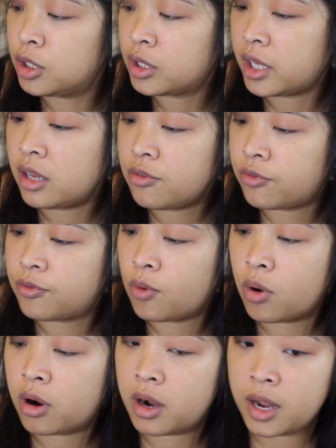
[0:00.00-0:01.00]
looking
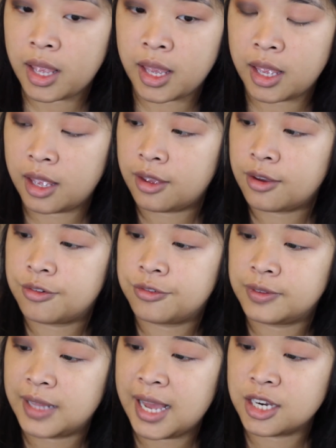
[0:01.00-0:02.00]
for a
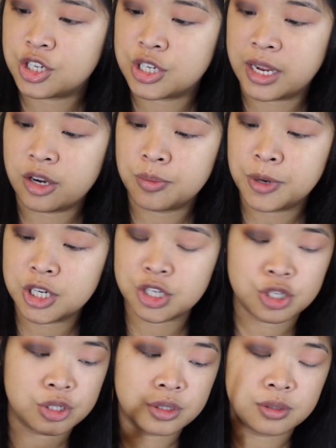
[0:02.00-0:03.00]
flat shader
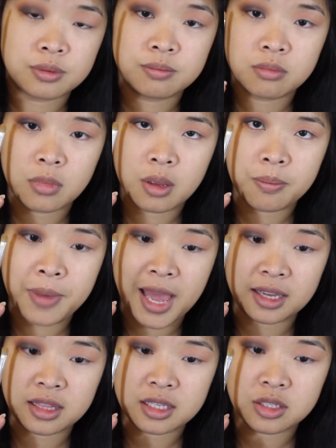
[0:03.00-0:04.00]
brush to
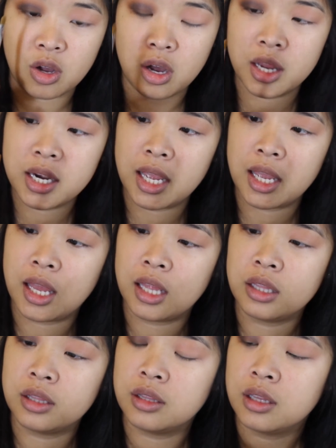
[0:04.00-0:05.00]
pack this on,
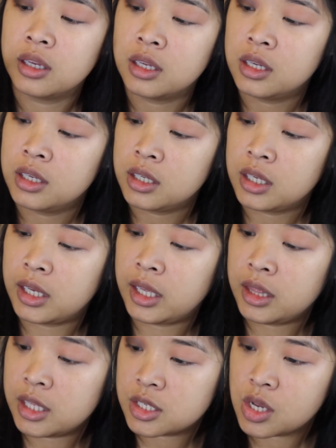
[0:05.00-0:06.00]
and
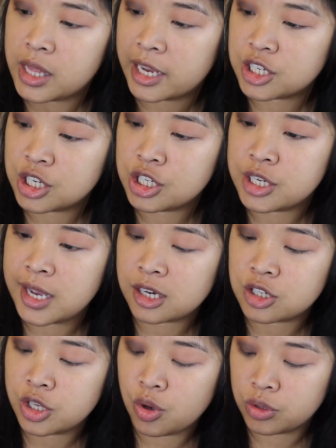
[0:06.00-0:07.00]
in this collection she
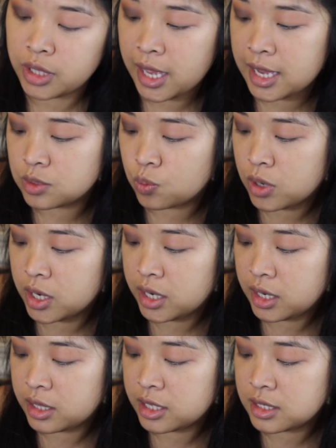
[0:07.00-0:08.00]
actually only has
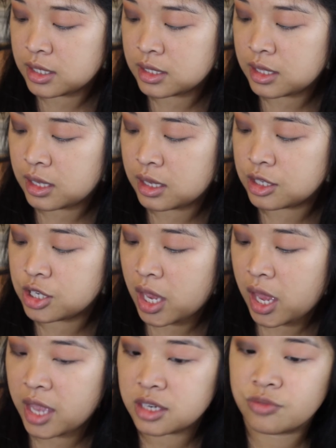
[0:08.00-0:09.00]
one. This is the
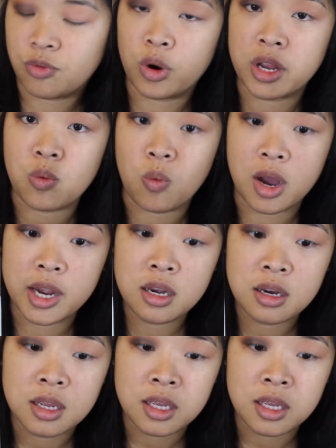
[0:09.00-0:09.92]
JH41.